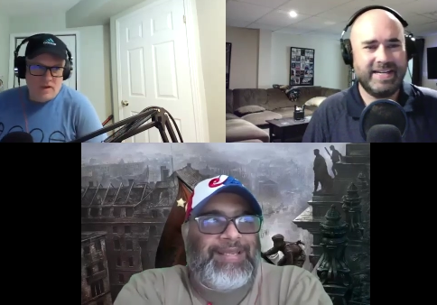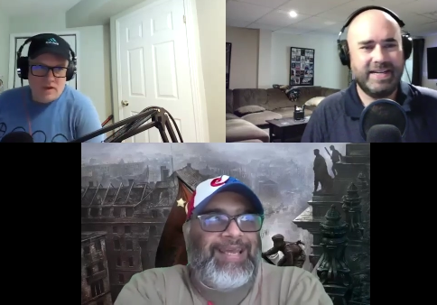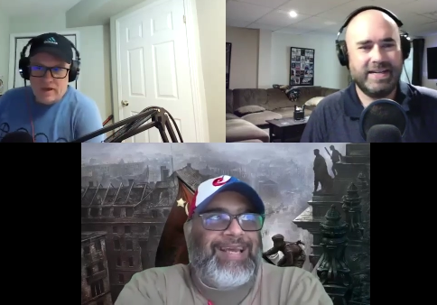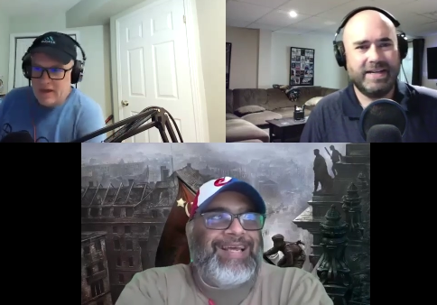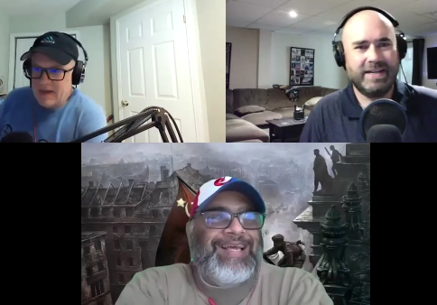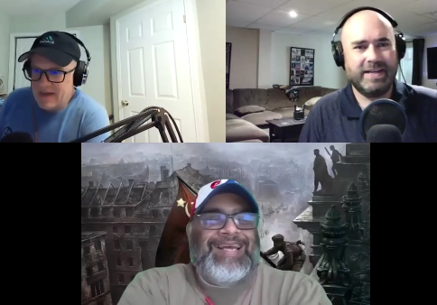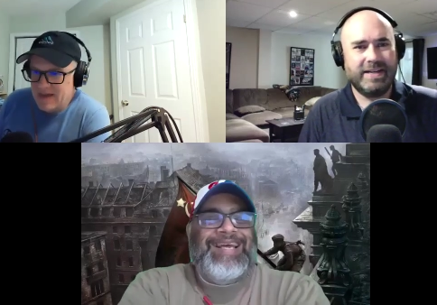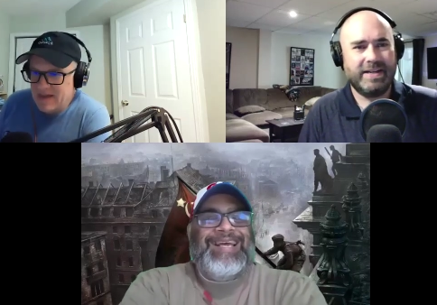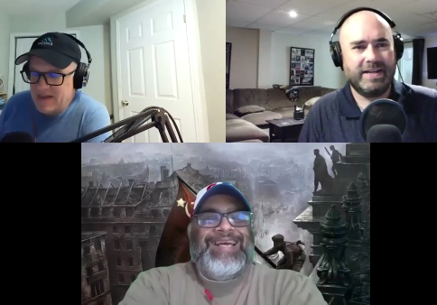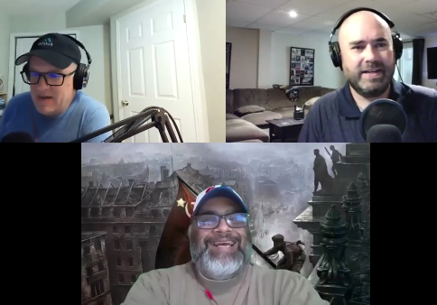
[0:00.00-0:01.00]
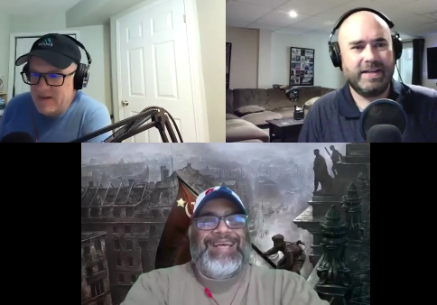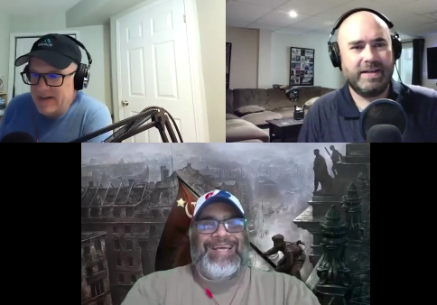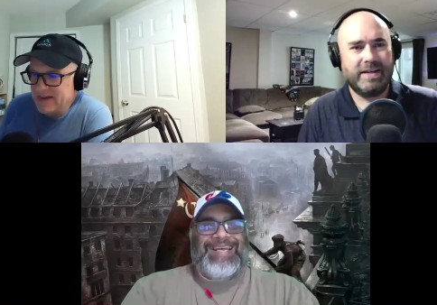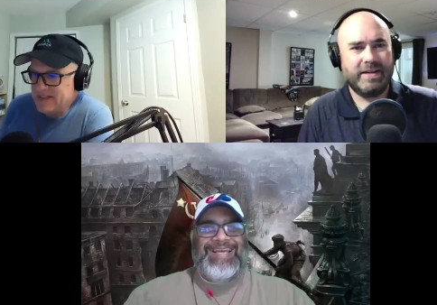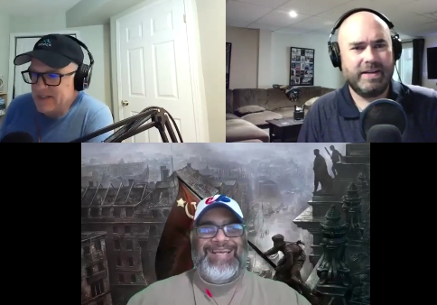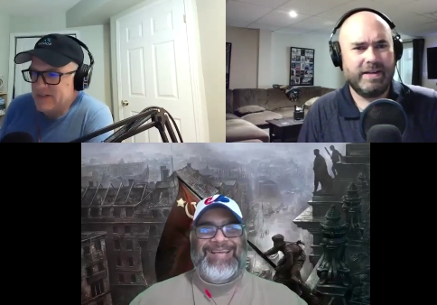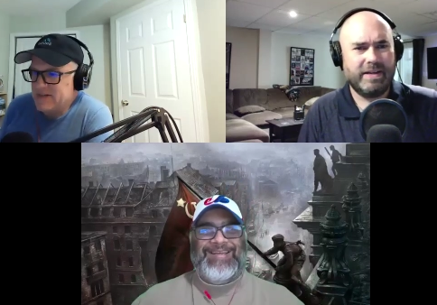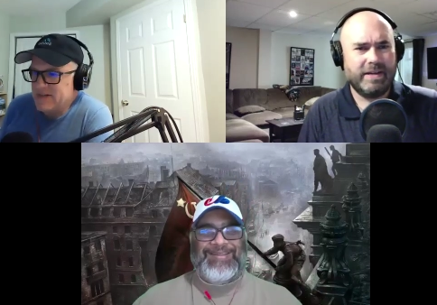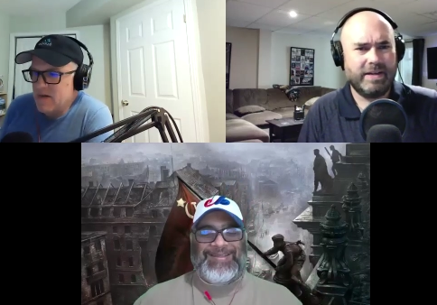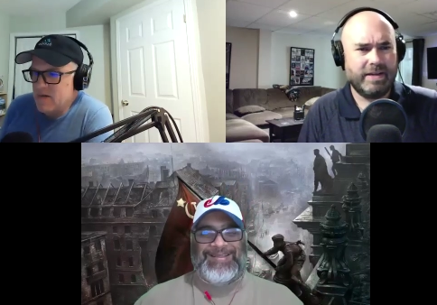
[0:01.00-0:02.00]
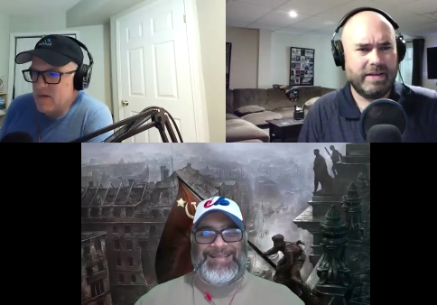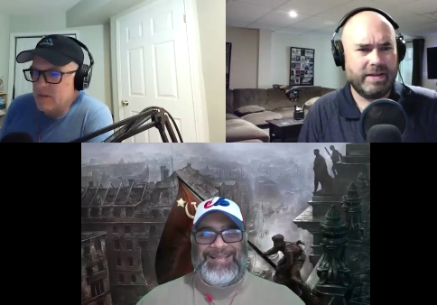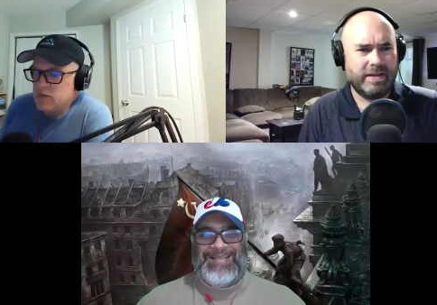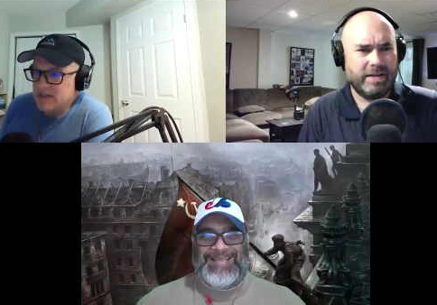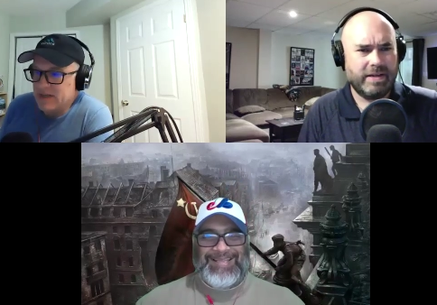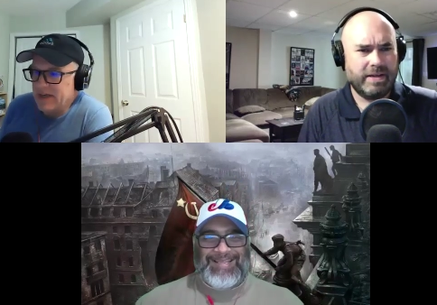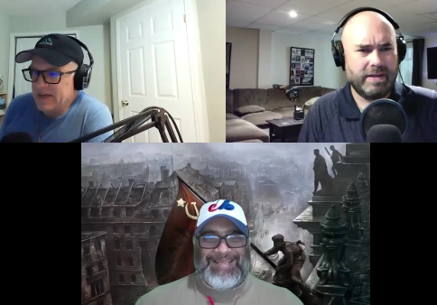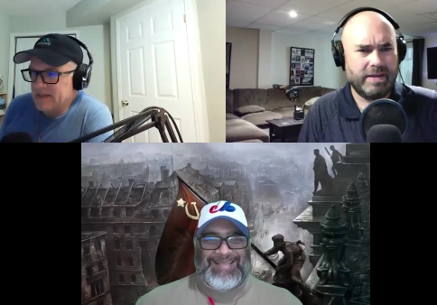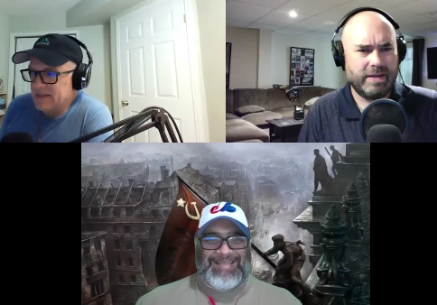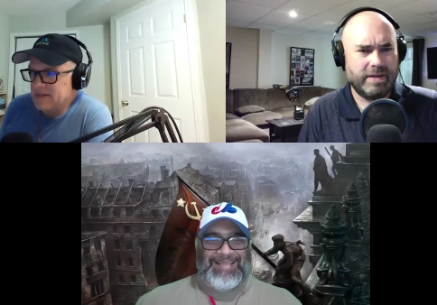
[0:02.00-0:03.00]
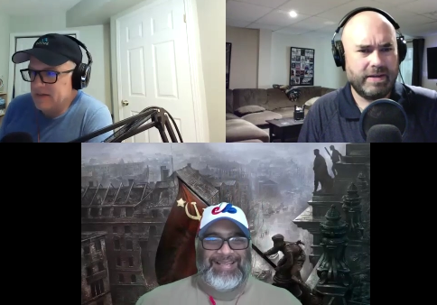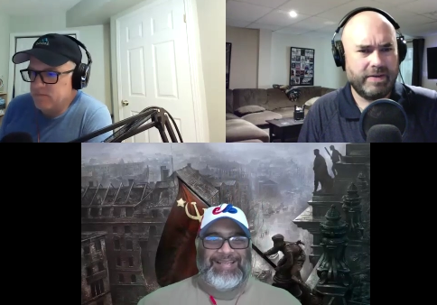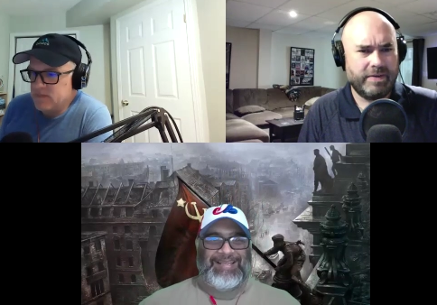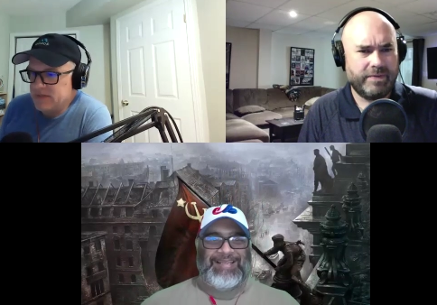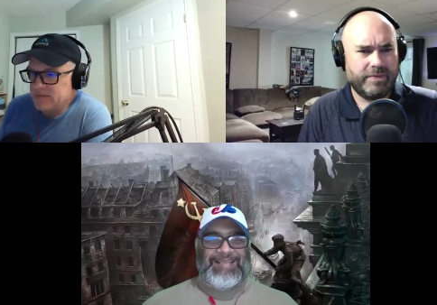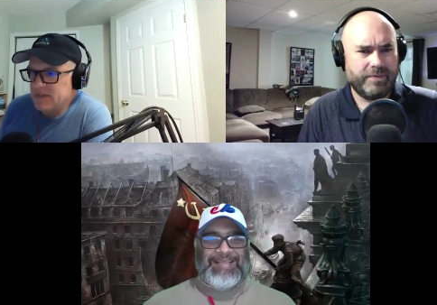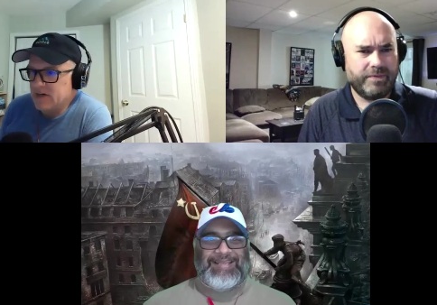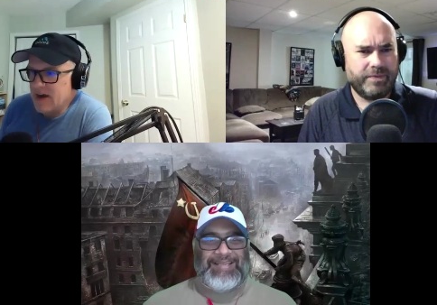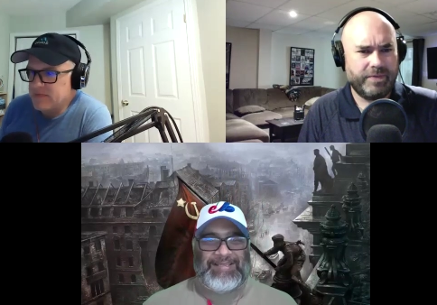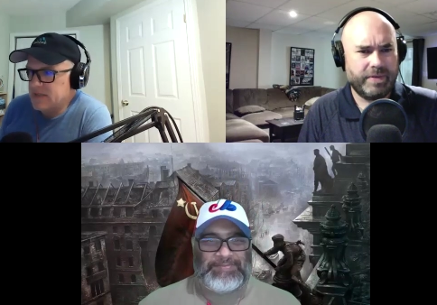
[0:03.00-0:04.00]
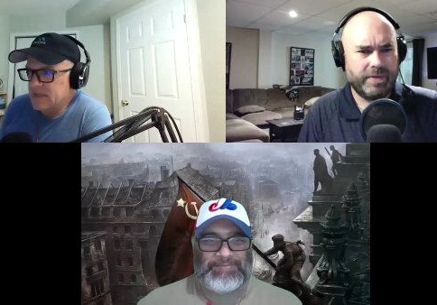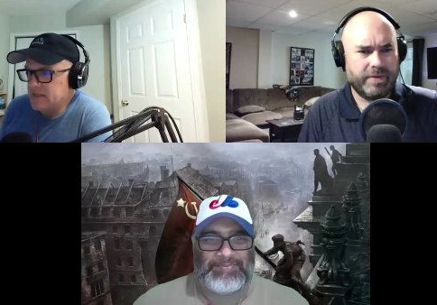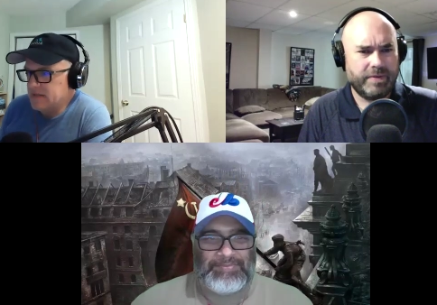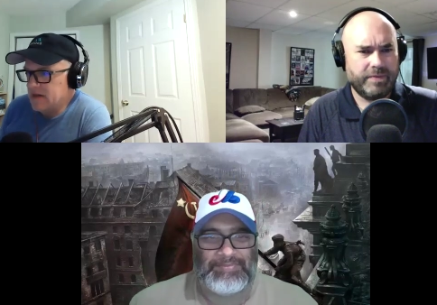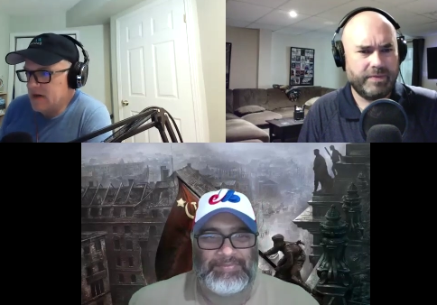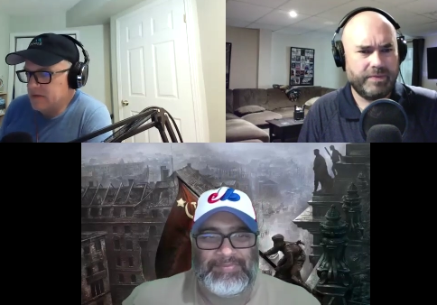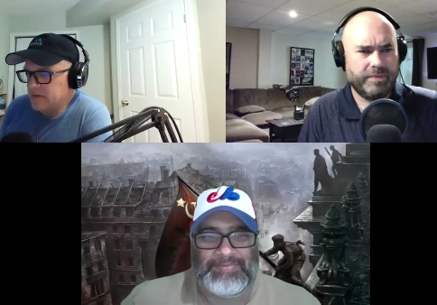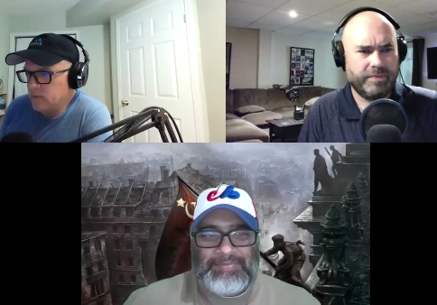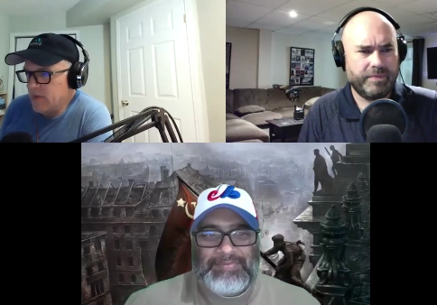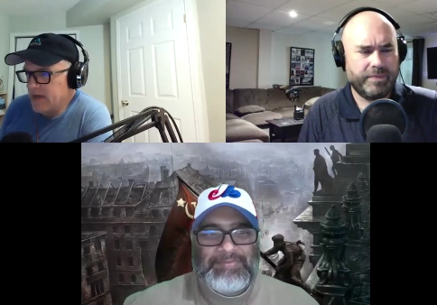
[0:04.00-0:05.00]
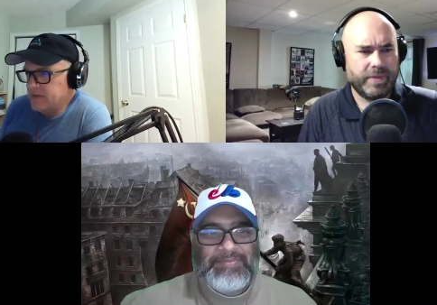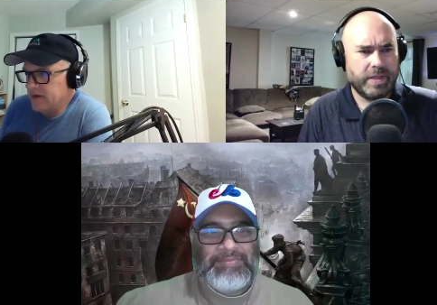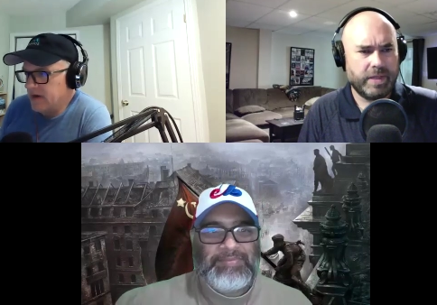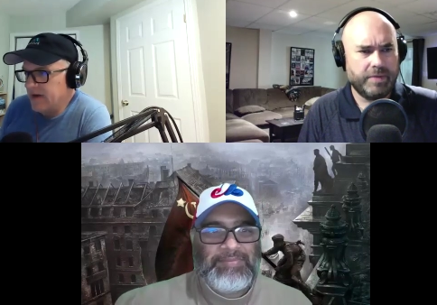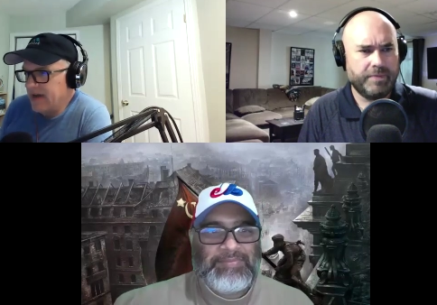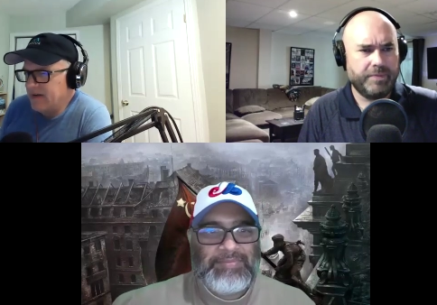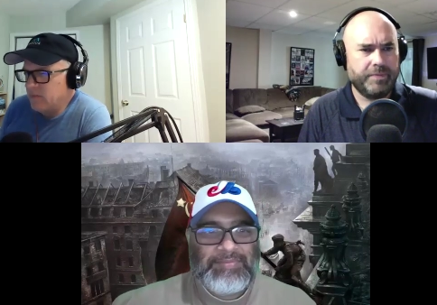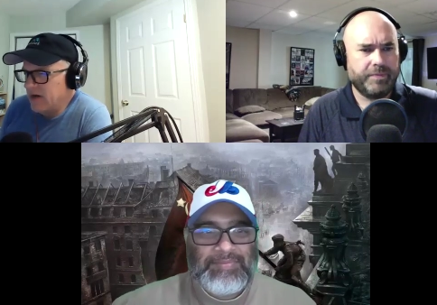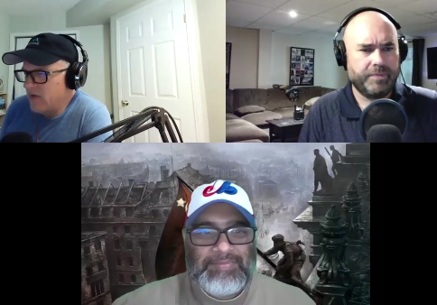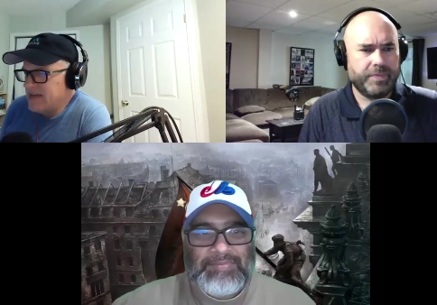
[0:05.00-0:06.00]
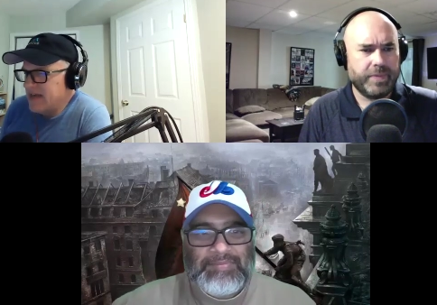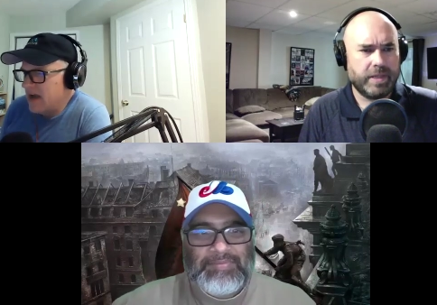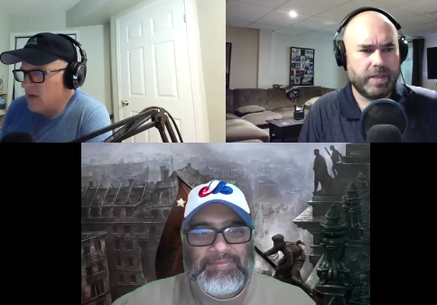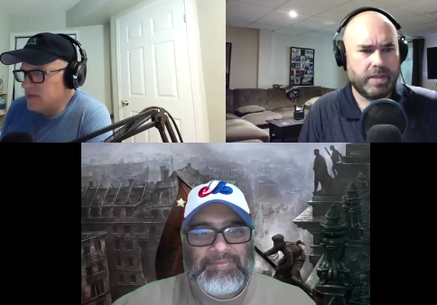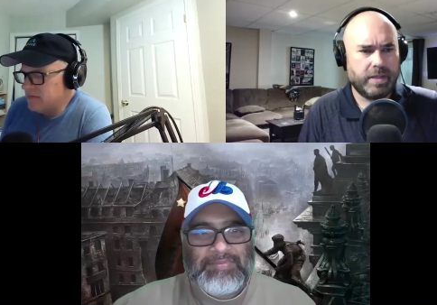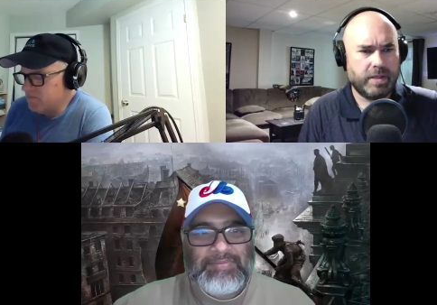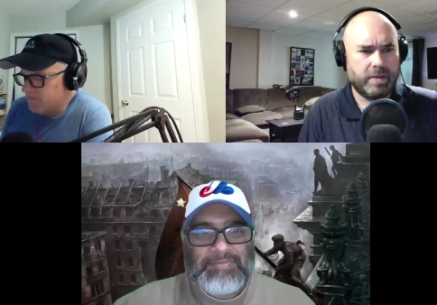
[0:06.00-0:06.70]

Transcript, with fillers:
Speaker 1: yeah you know, it just and I'm just looking at the the graphs that this article were based on, and when I read it, I was